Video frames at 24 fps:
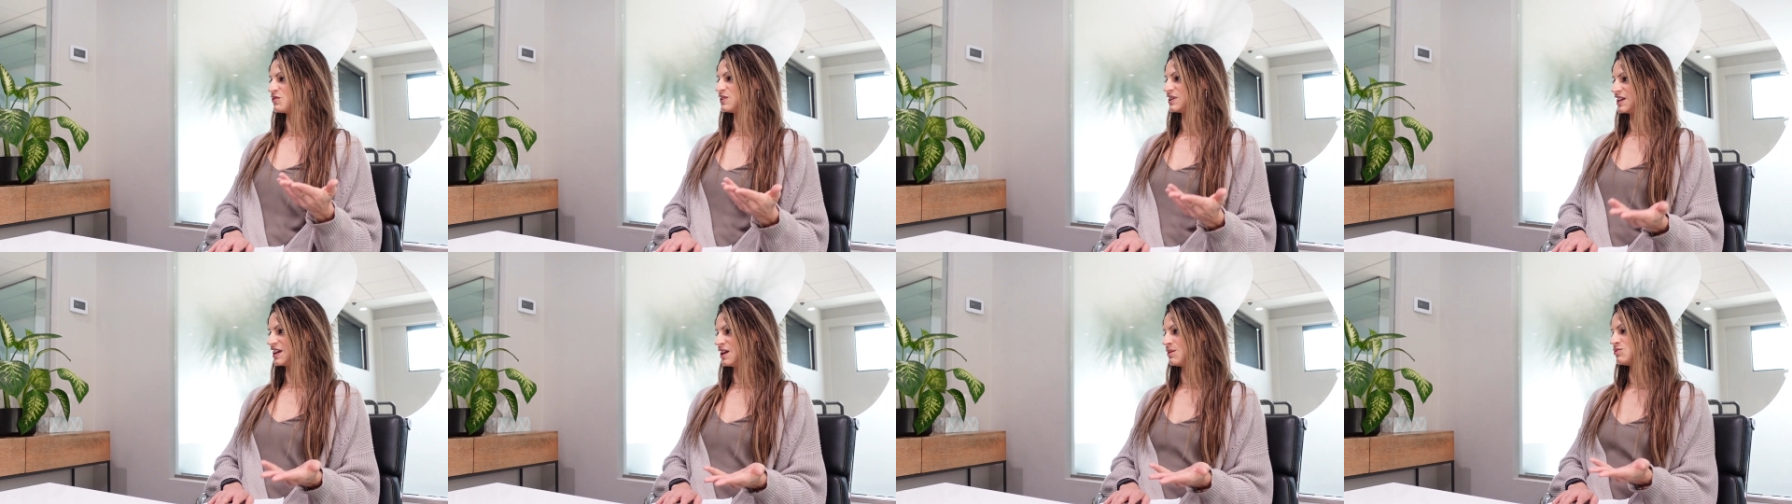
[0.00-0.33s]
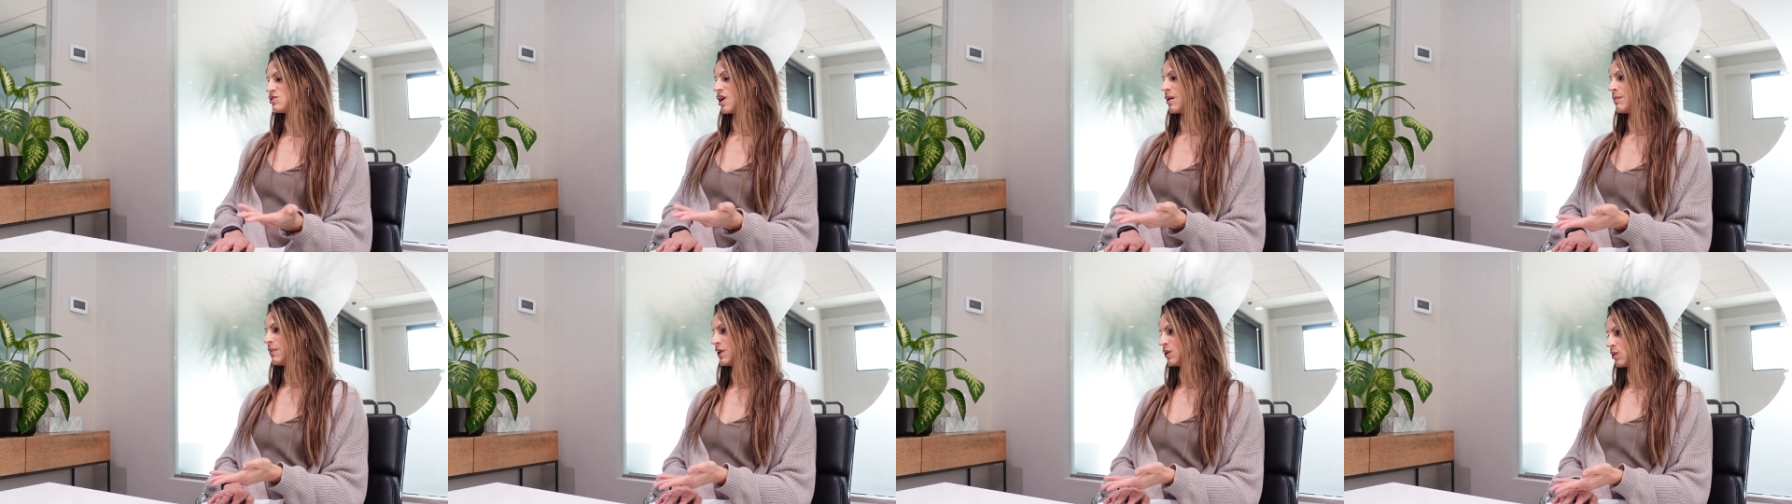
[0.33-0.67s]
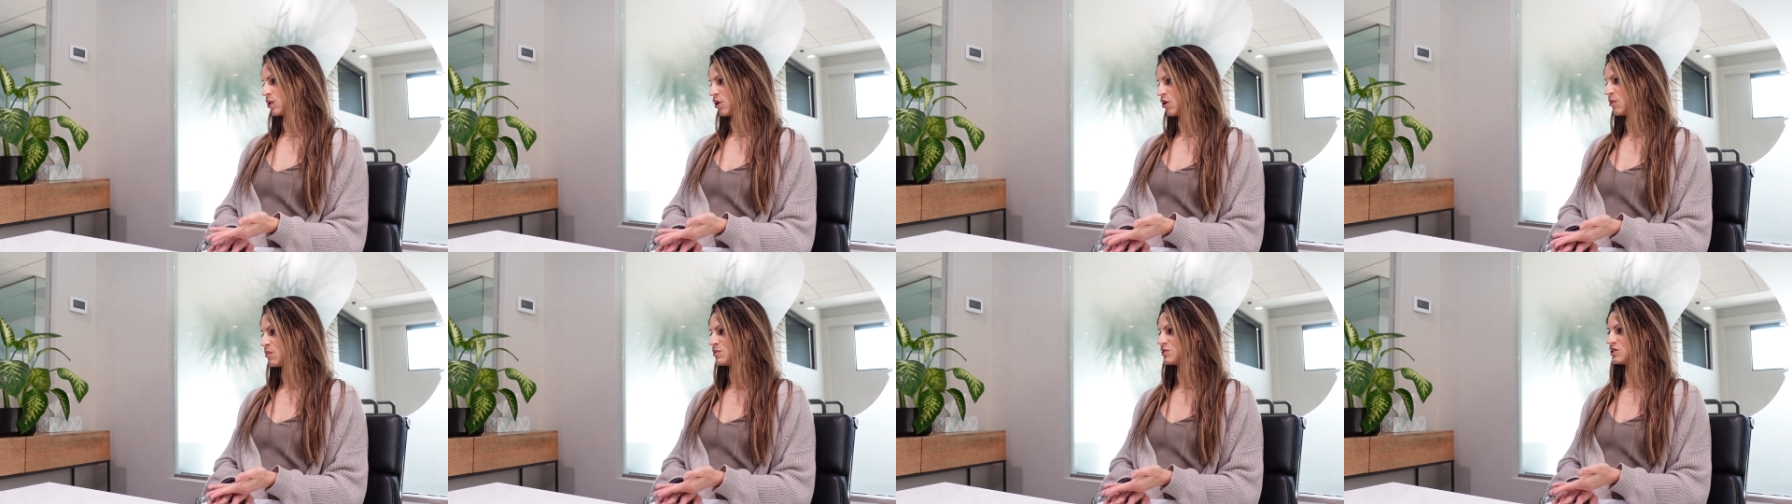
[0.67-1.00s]
to keep jumping
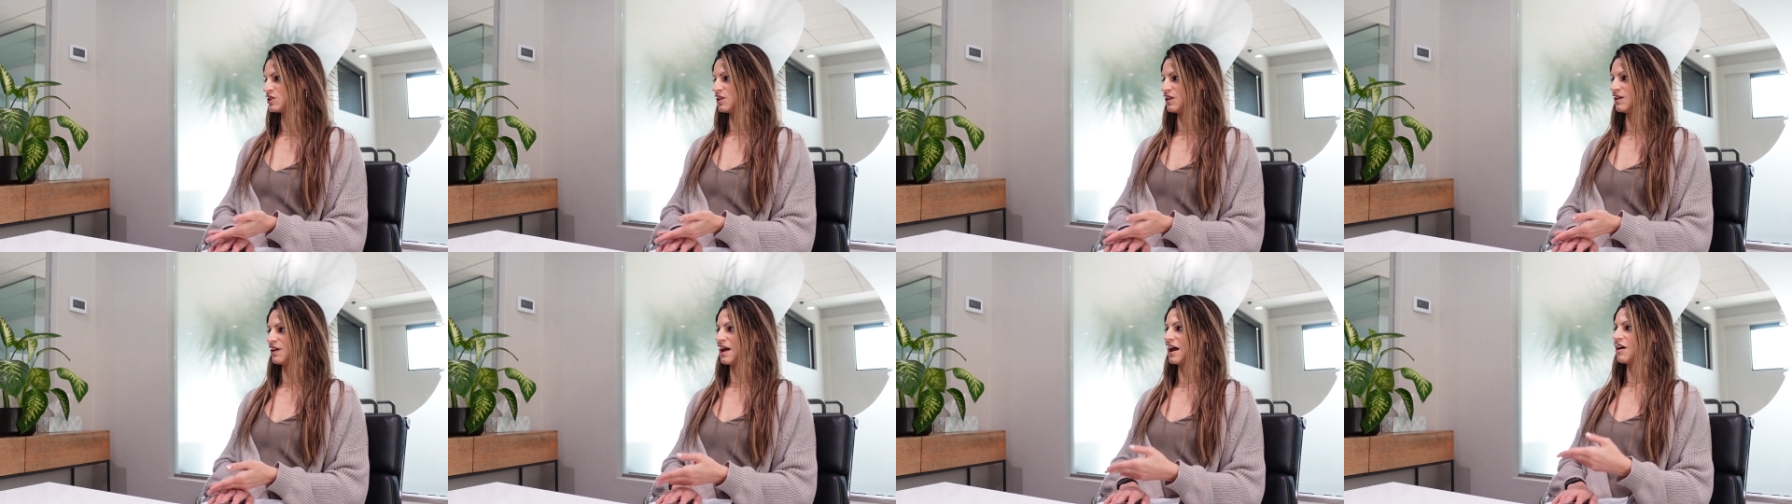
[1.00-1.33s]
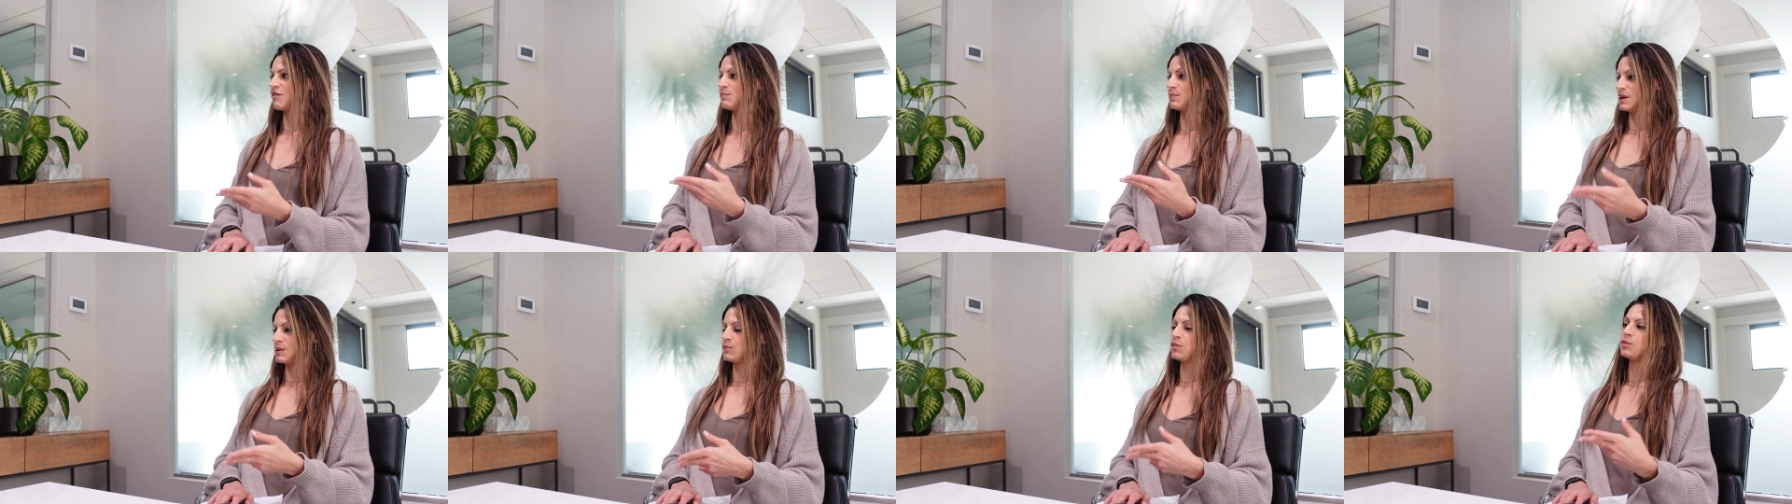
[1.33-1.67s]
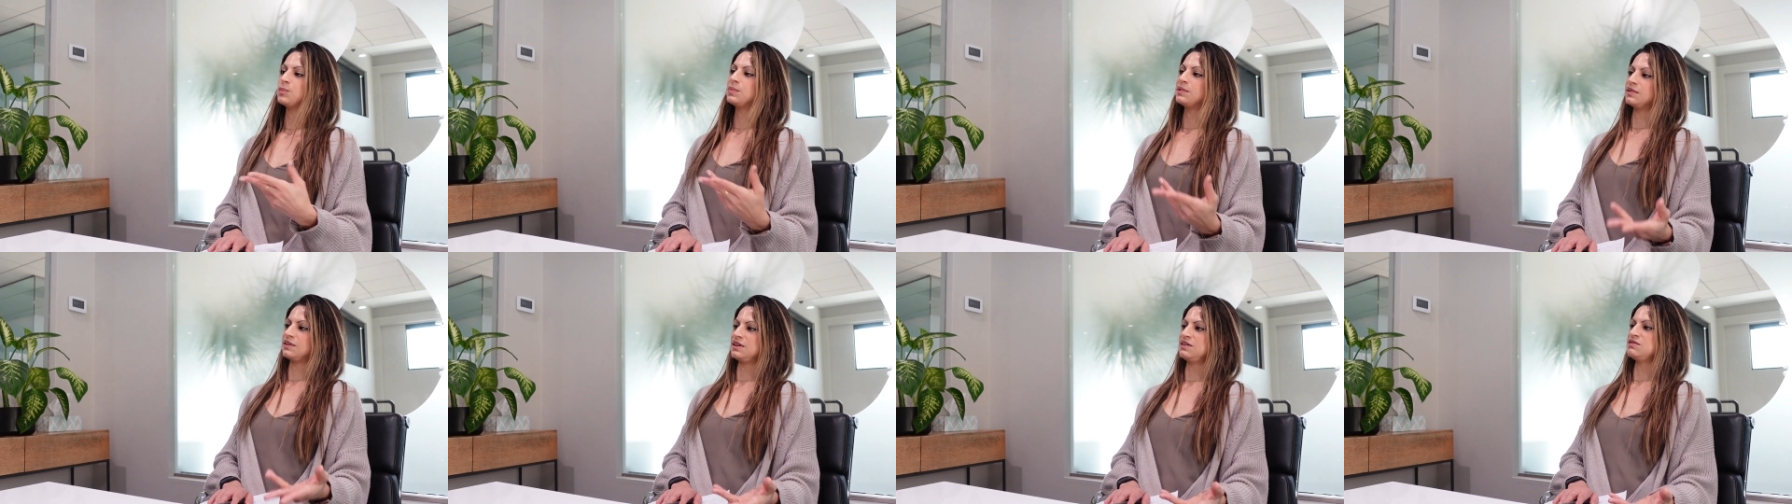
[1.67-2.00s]
rope to have people
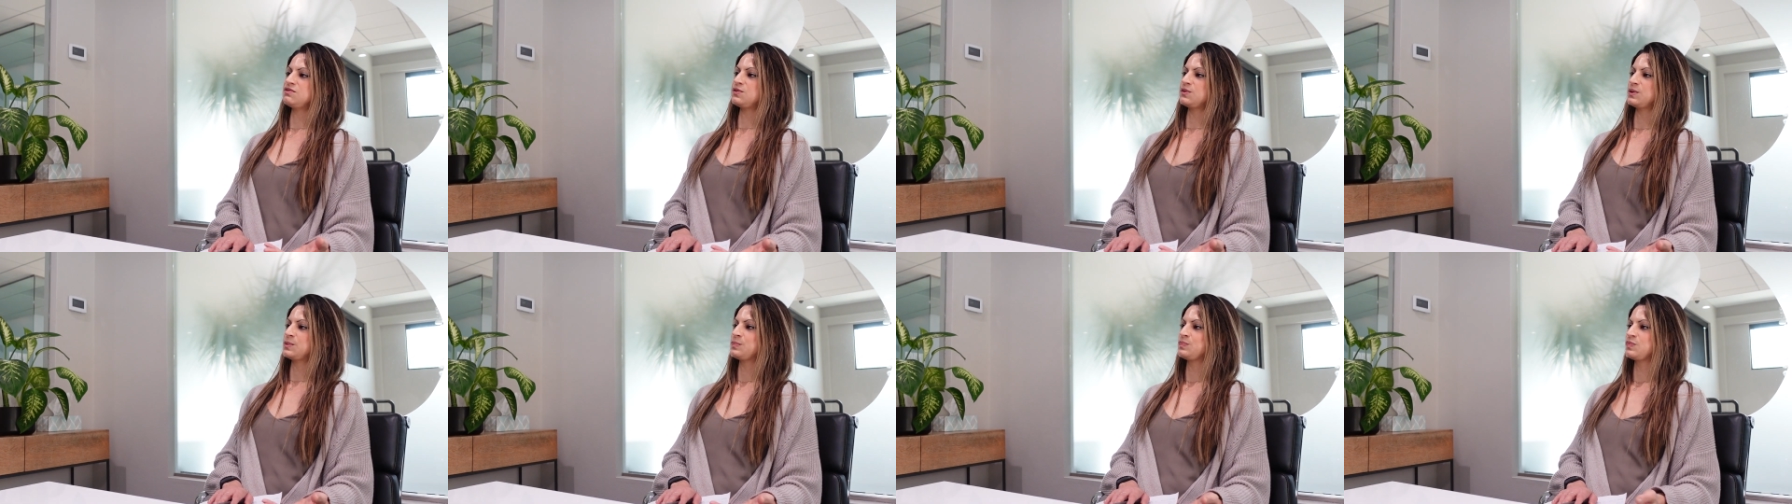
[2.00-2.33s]
believe.